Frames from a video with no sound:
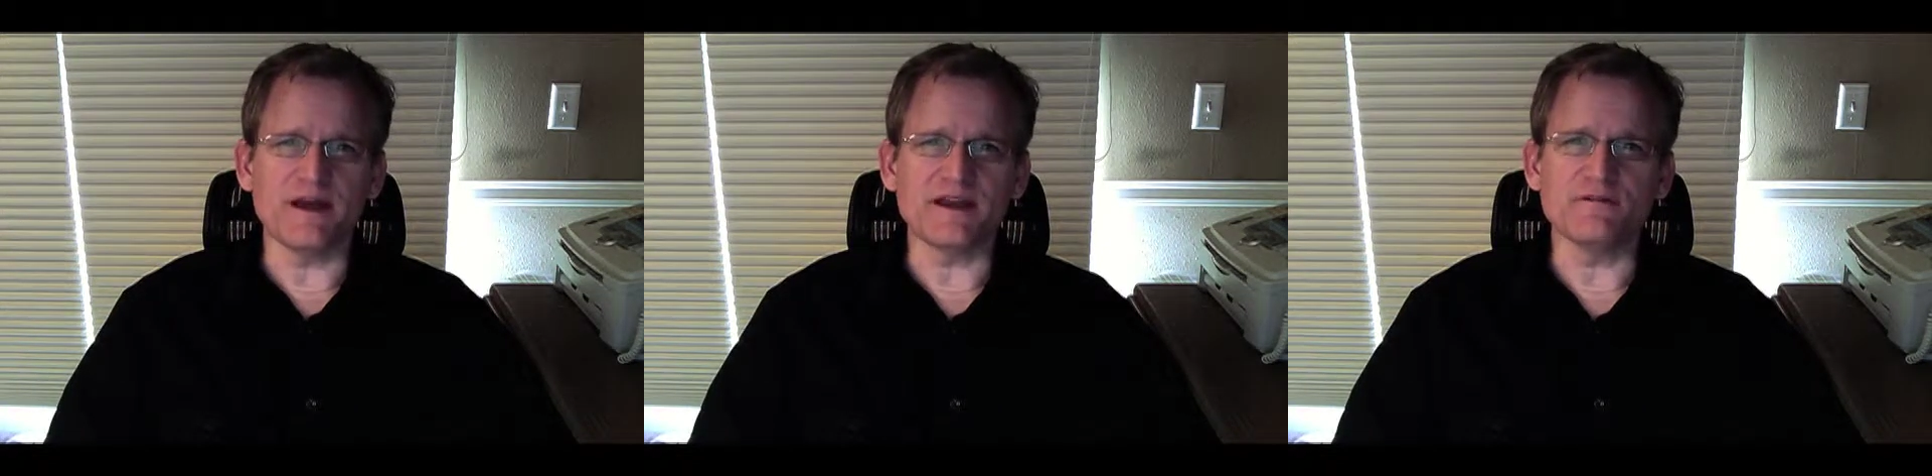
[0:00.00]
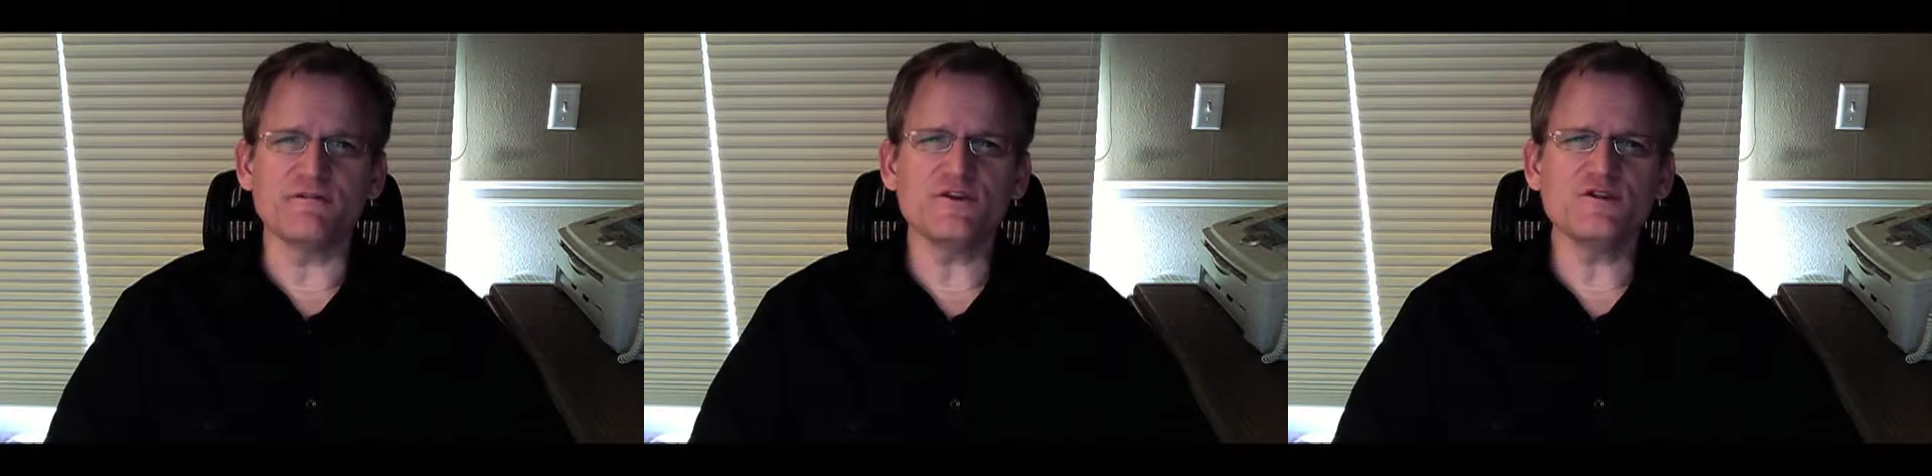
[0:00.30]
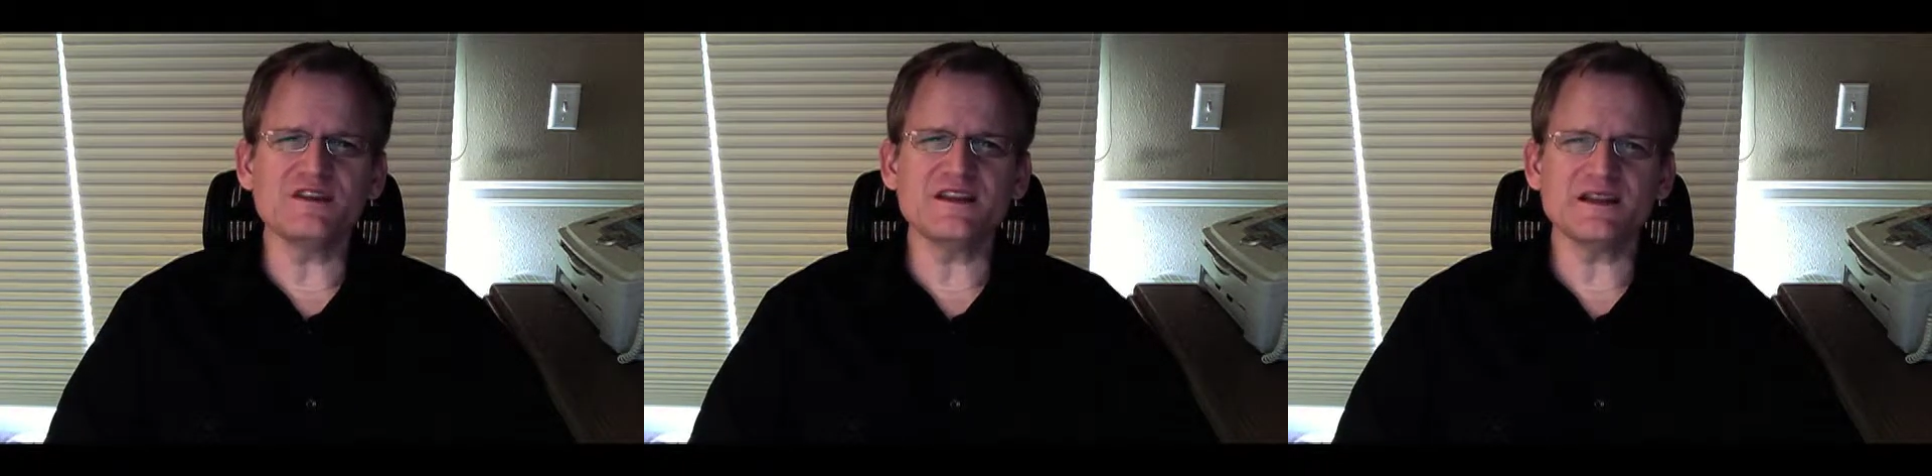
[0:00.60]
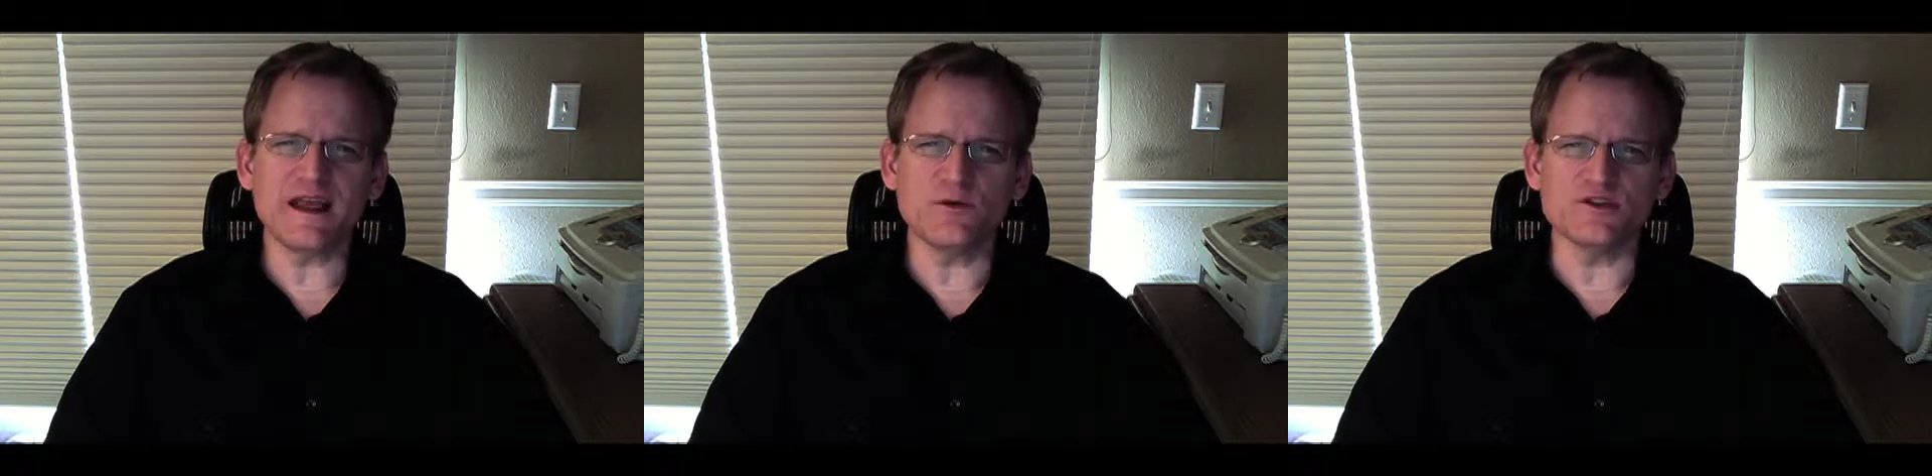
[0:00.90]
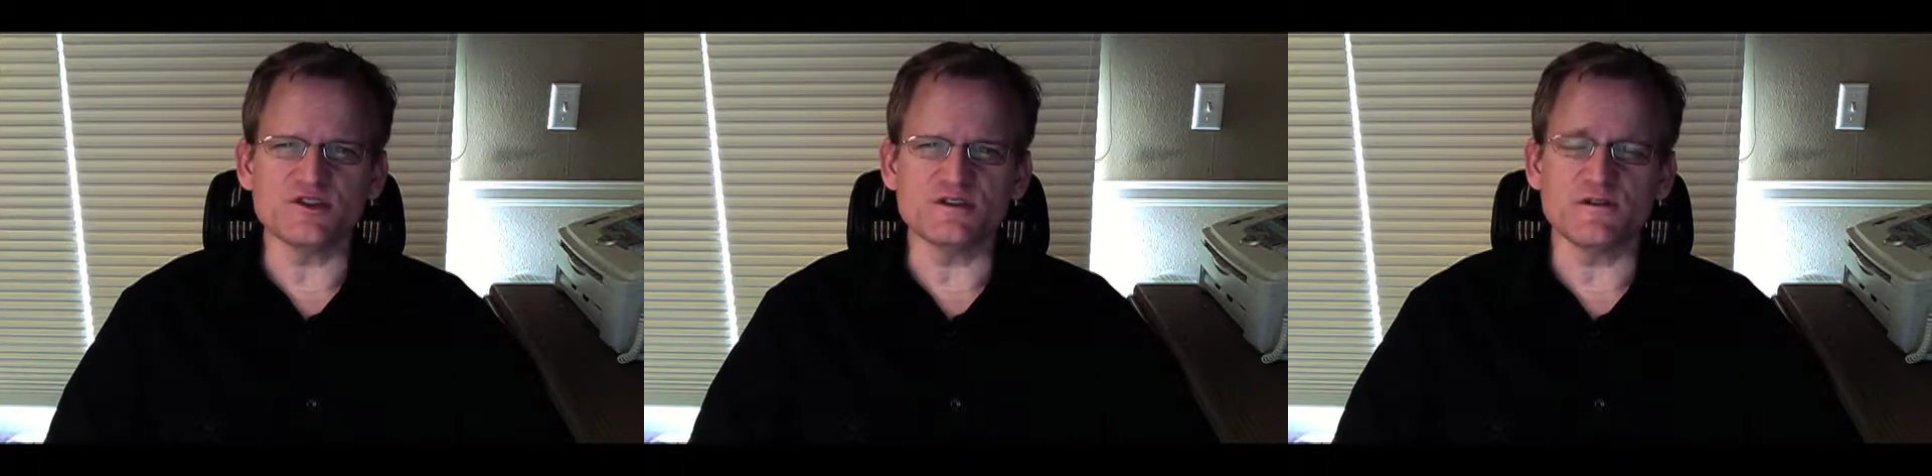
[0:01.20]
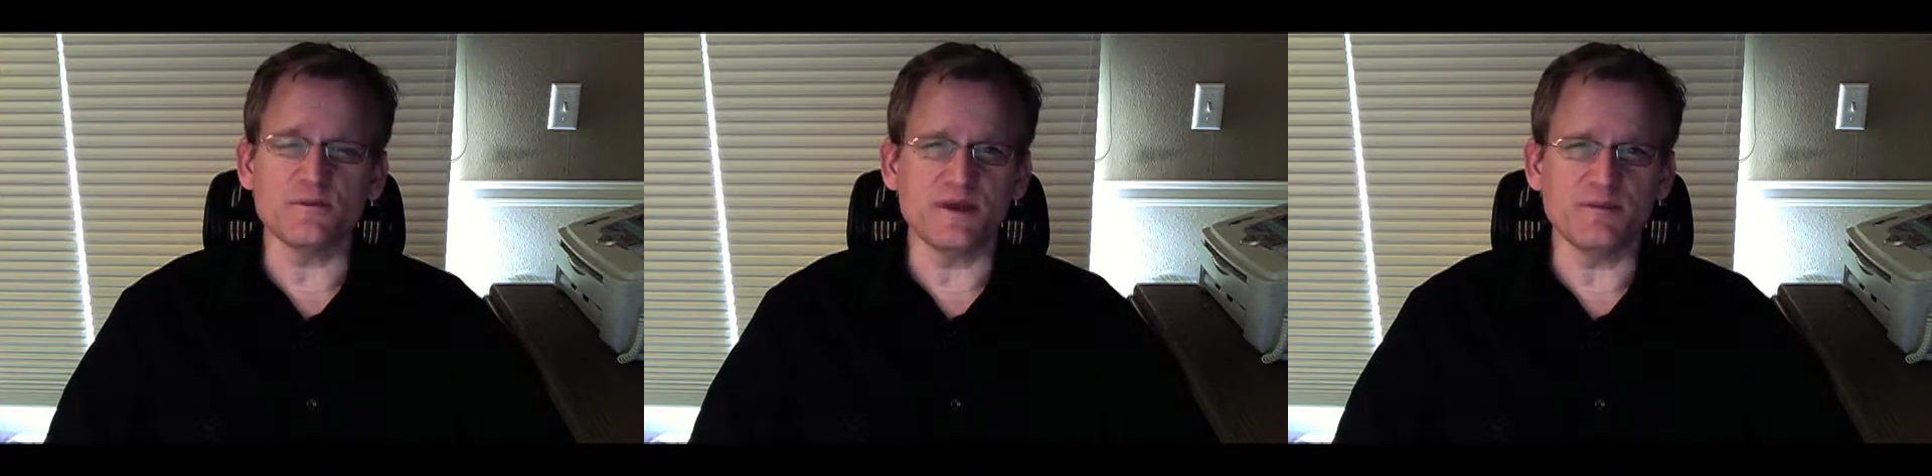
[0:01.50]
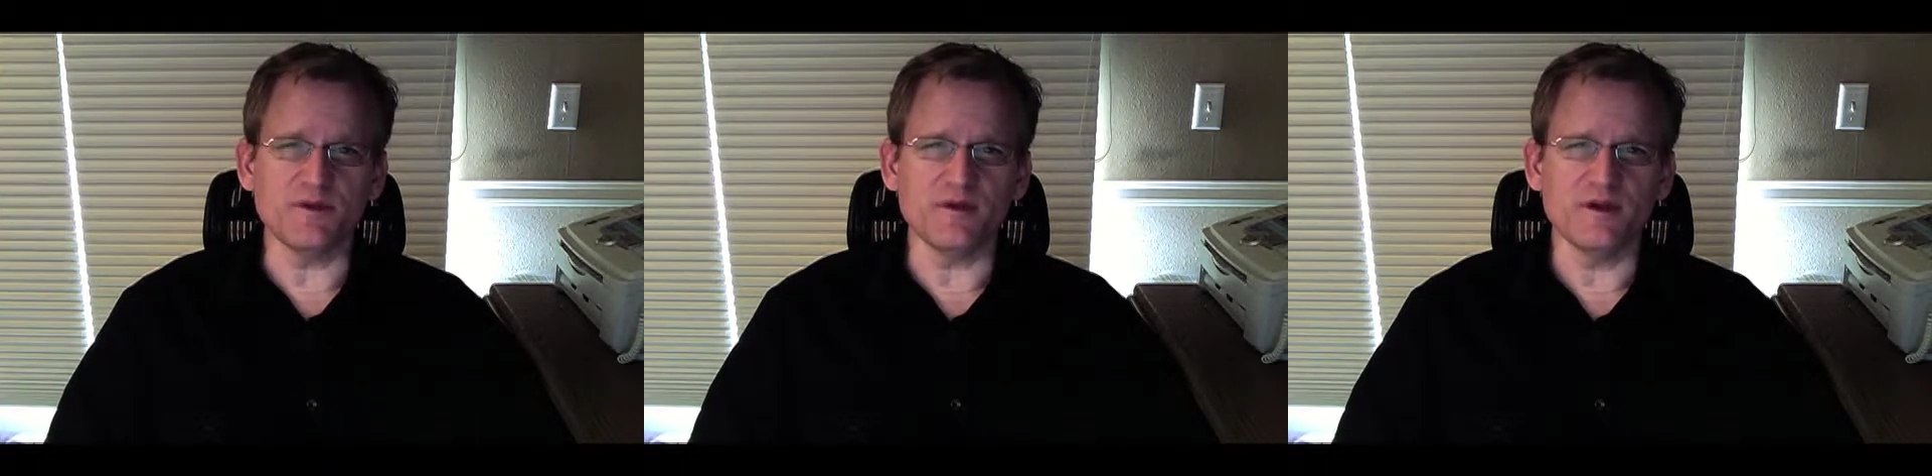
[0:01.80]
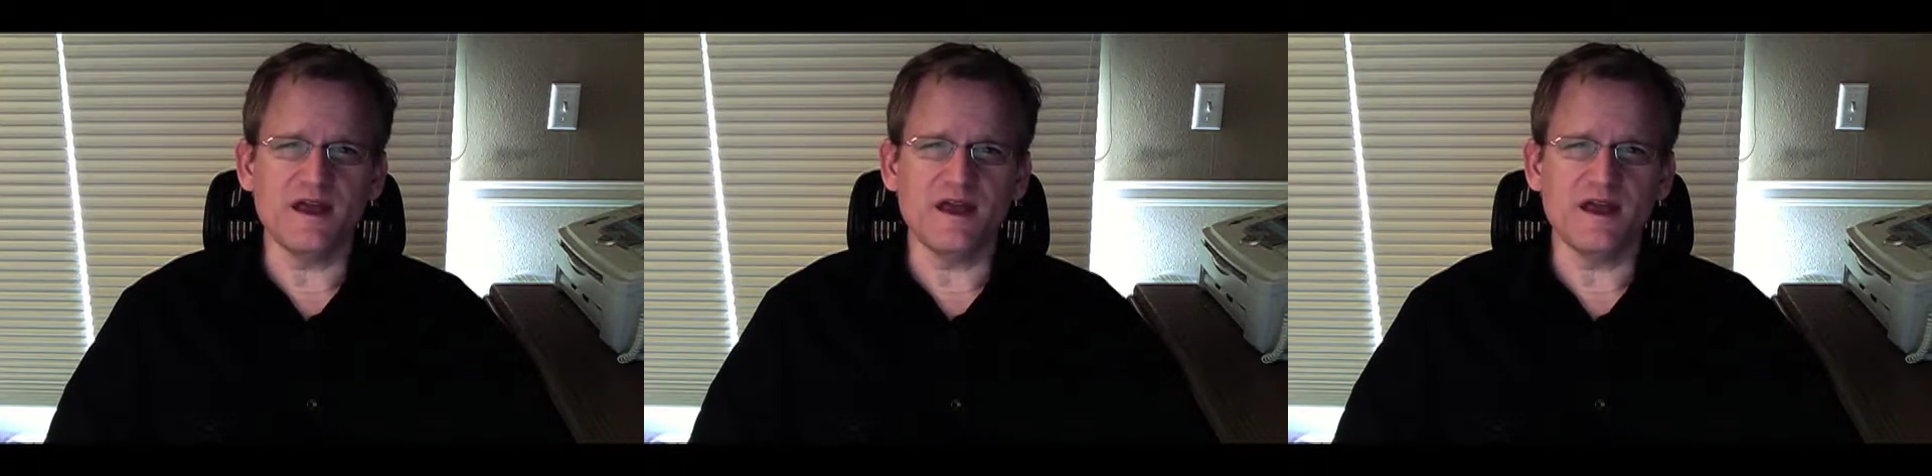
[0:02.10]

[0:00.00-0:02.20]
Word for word: confusing the languages of the people